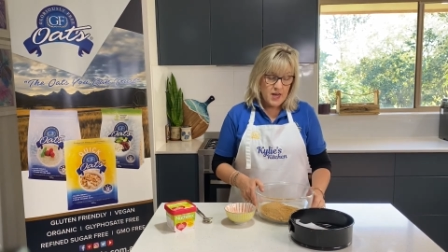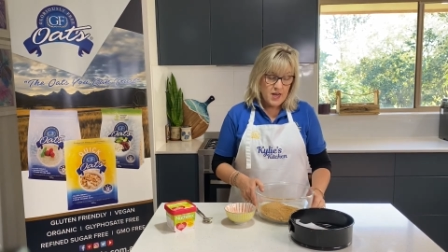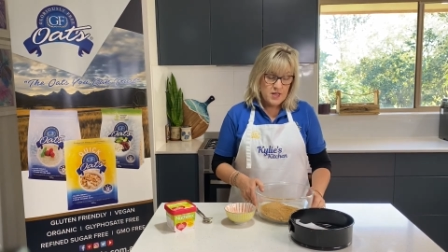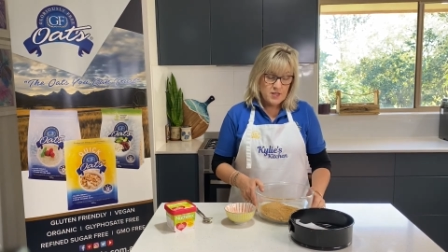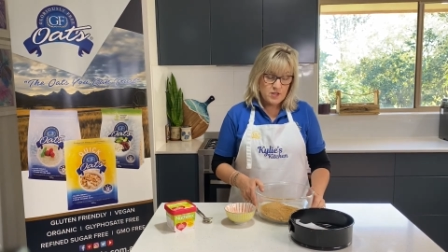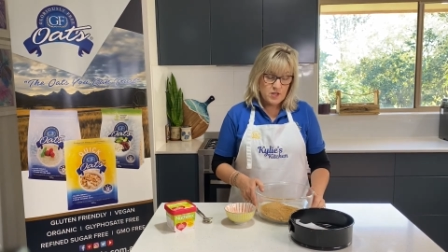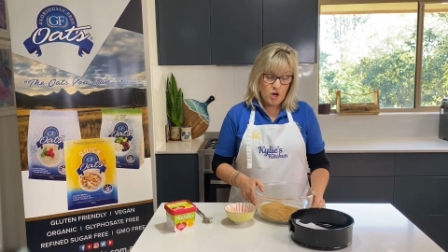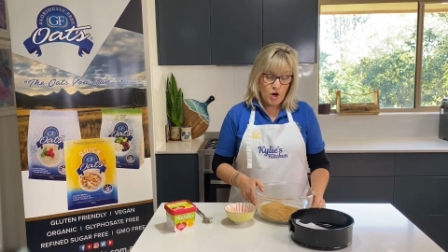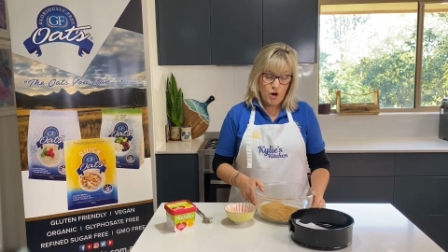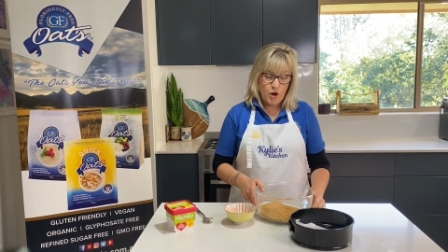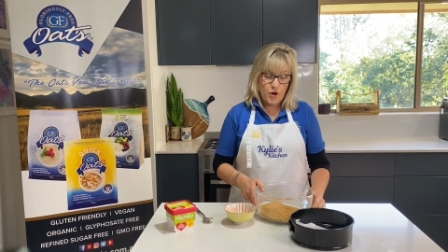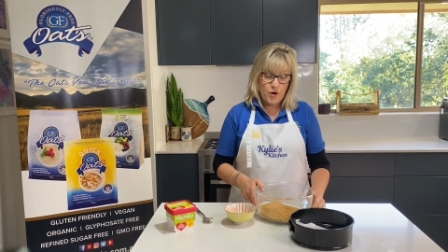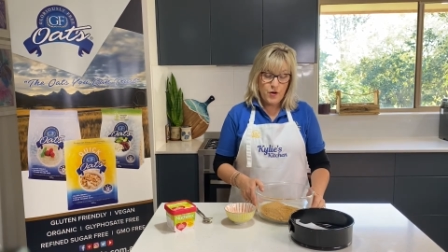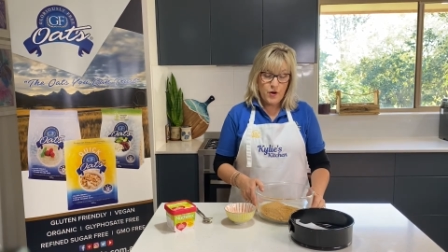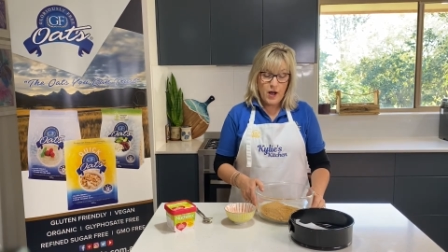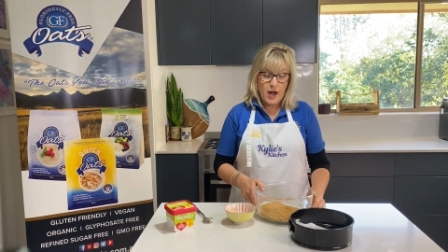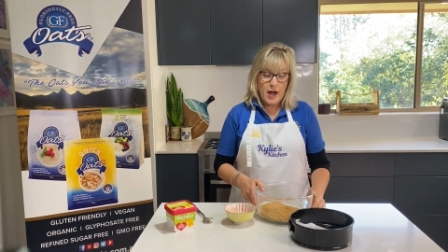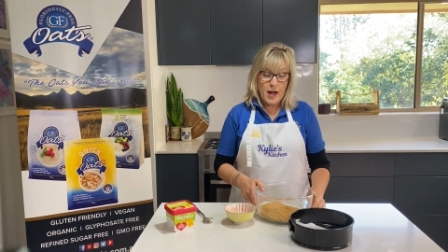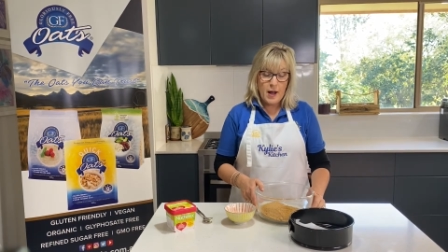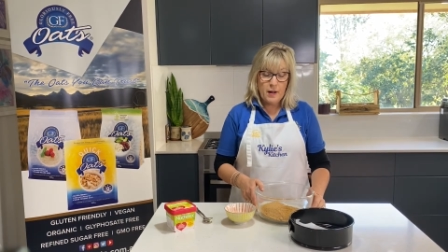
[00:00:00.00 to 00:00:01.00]

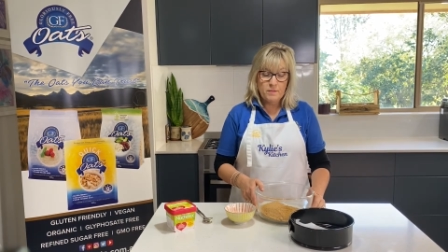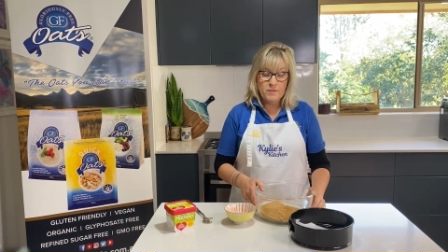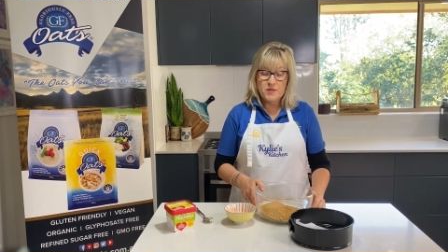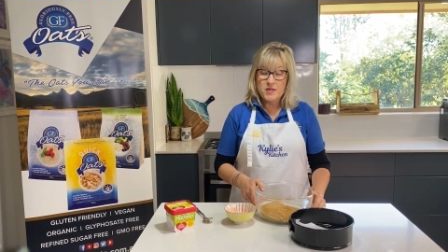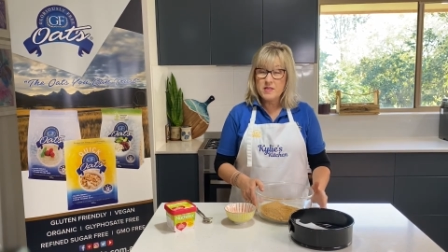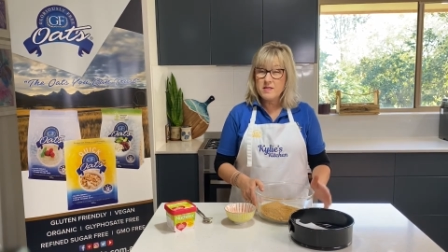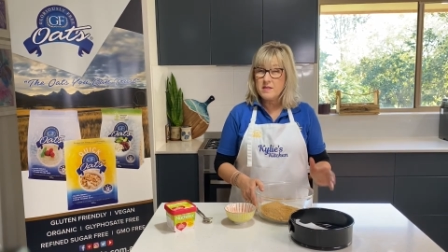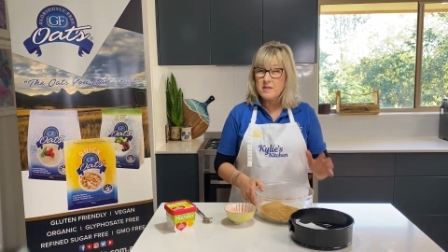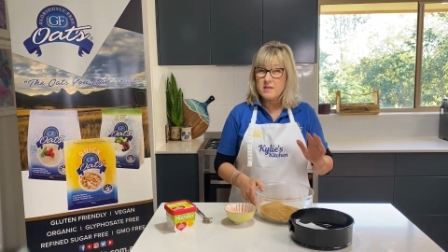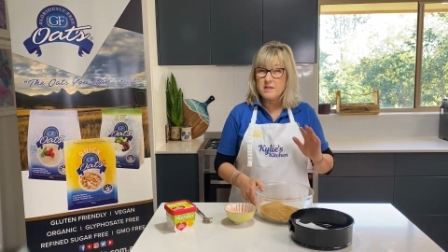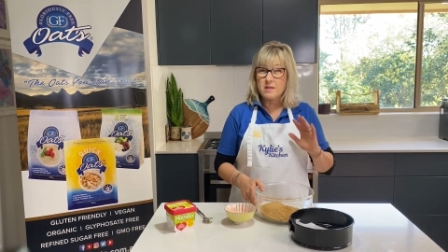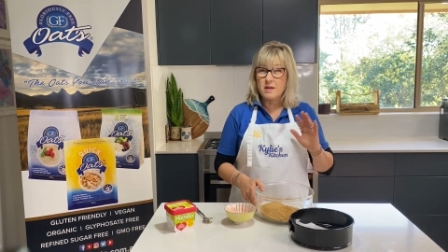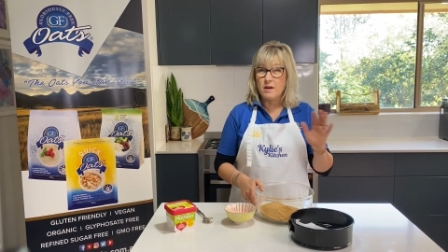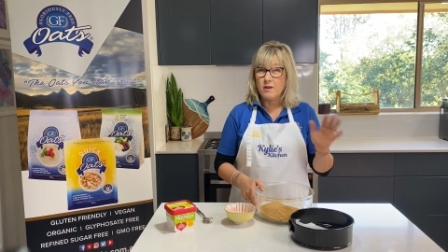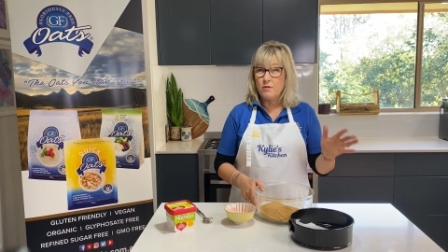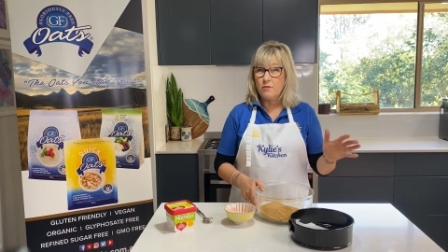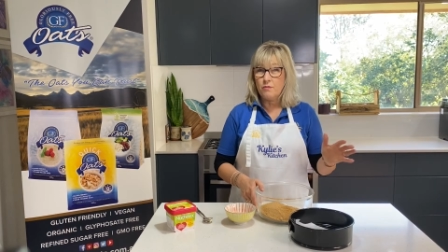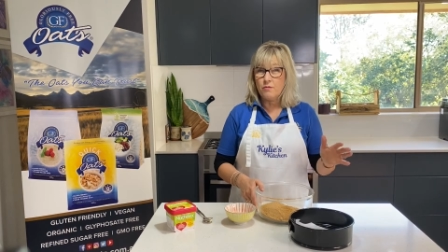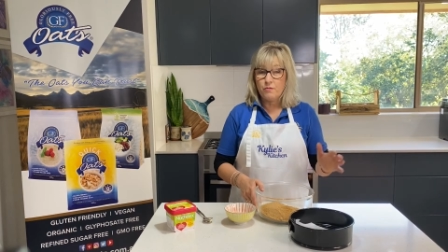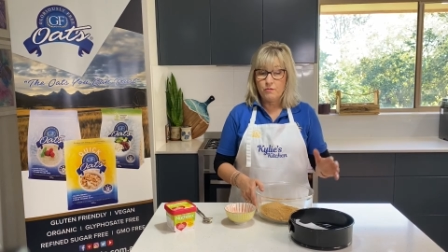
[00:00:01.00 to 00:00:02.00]
So this is
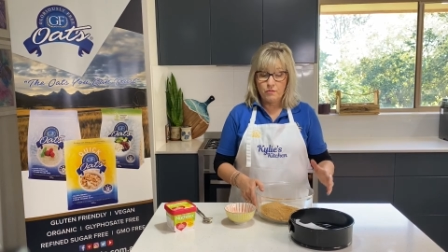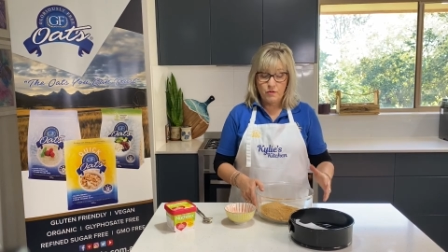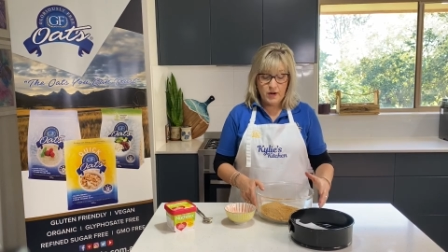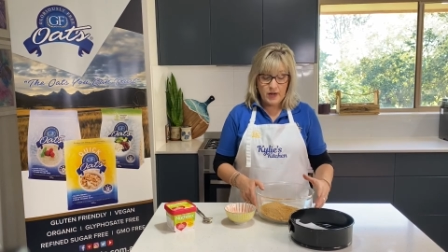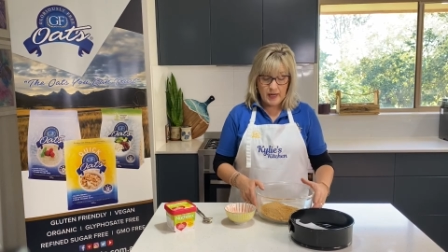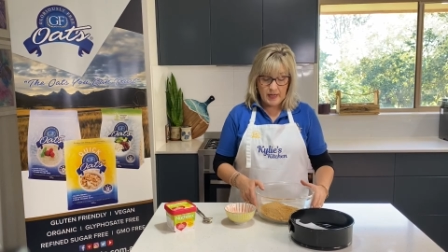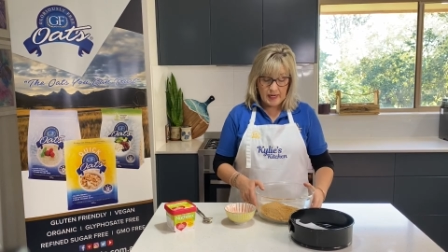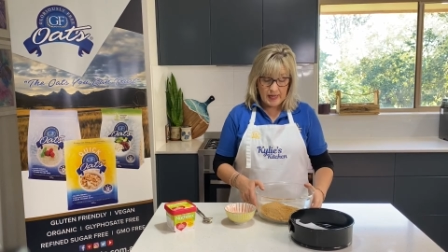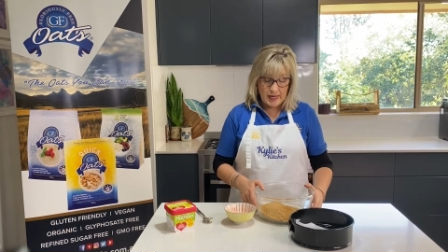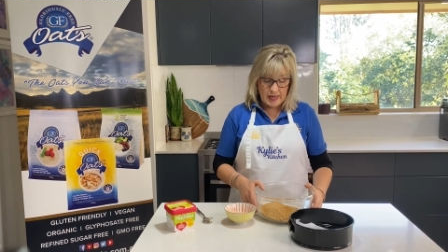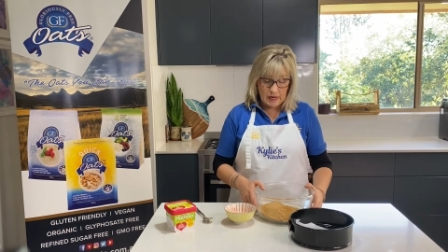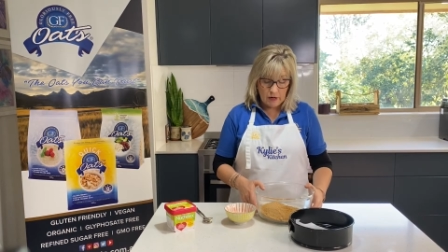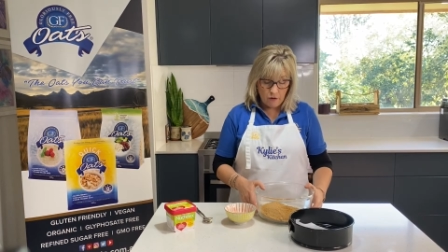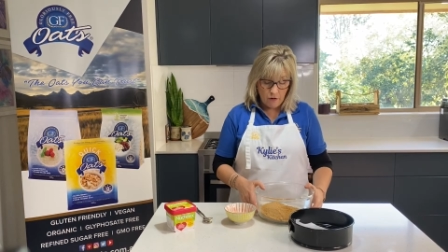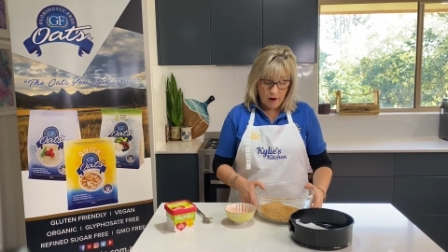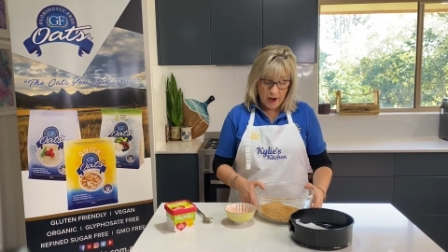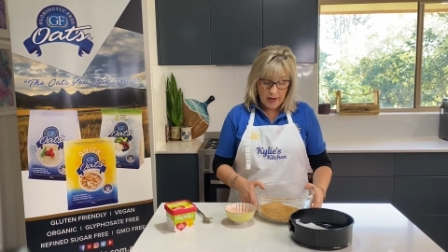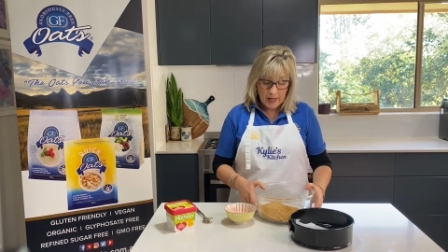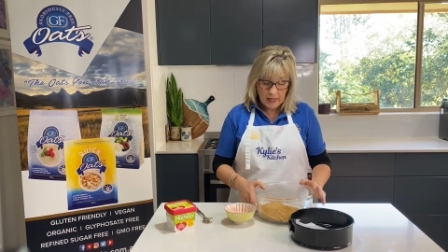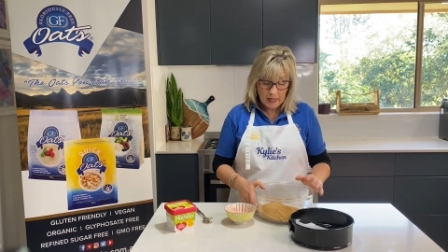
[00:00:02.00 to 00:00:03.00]
a really
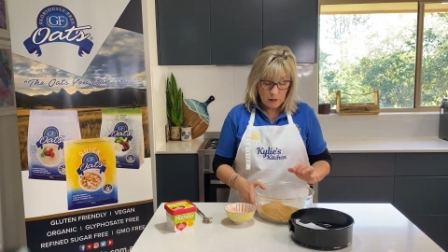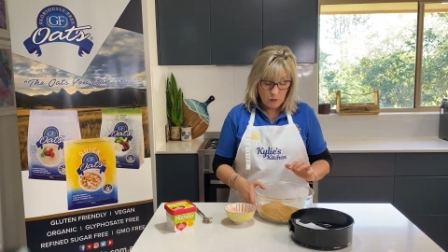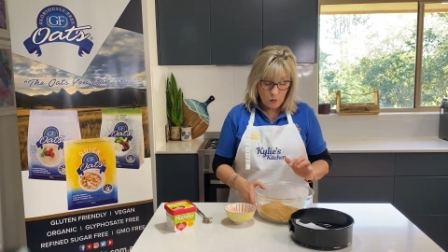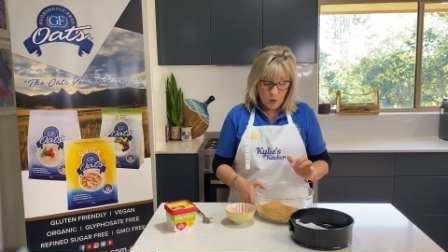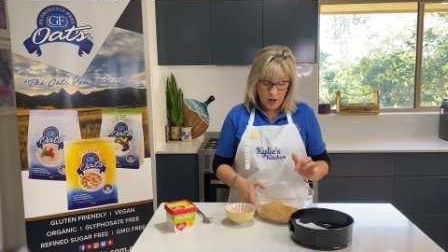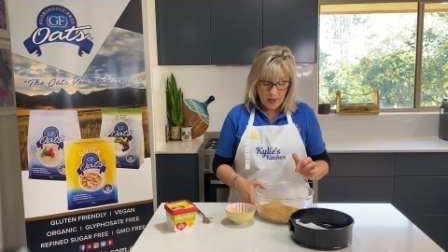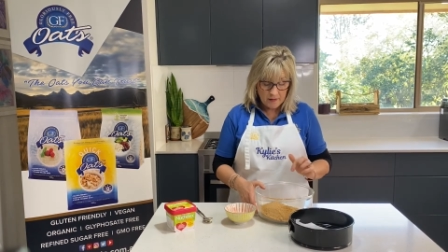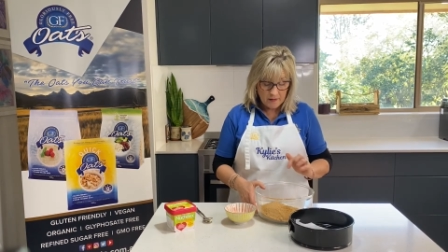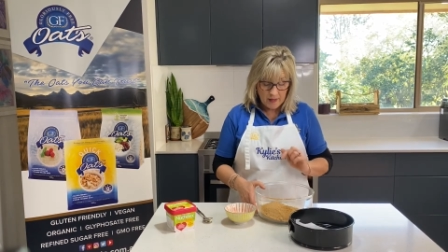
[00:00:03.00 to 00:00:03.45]
cracking one.